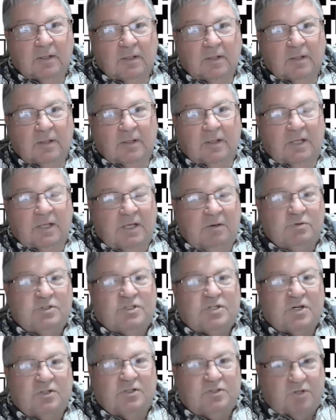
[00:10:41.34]
He was
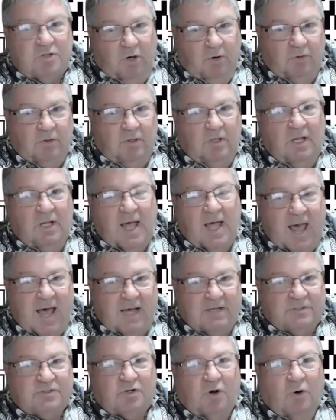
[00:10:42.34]
a total
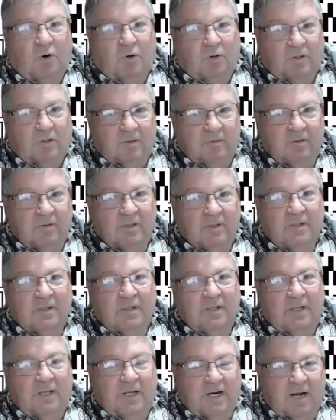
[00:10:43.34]
asshole.
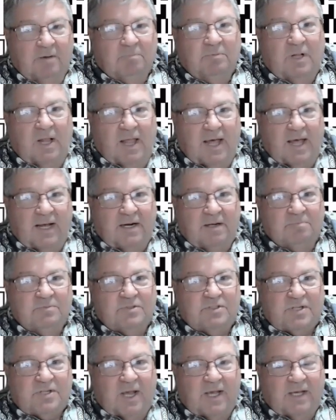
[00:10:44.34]
And I'm glad I'm
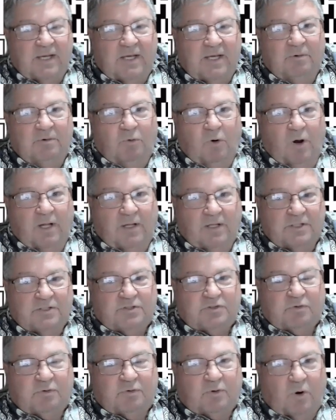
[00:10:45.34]
saying it while it's
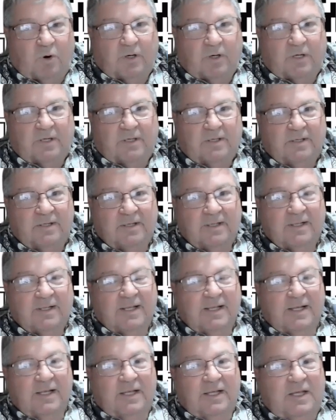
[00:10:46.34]
recorded.
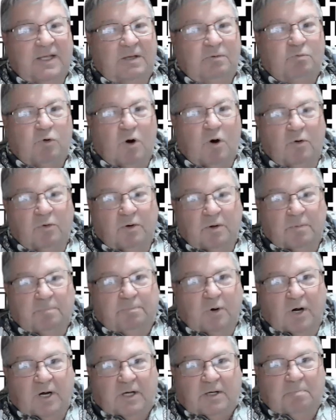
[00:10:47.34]
He wrote a
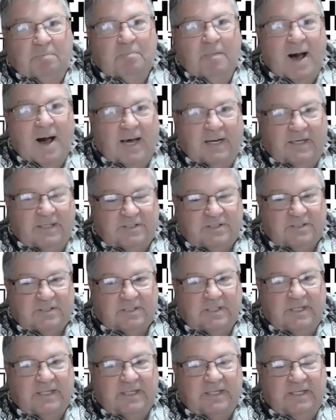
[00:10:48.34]
book
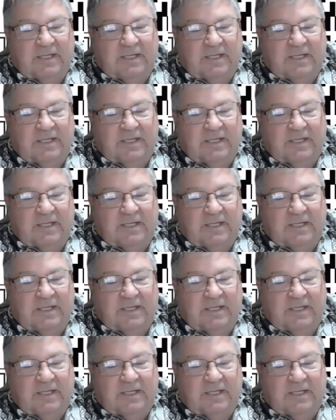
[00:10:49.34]
modestly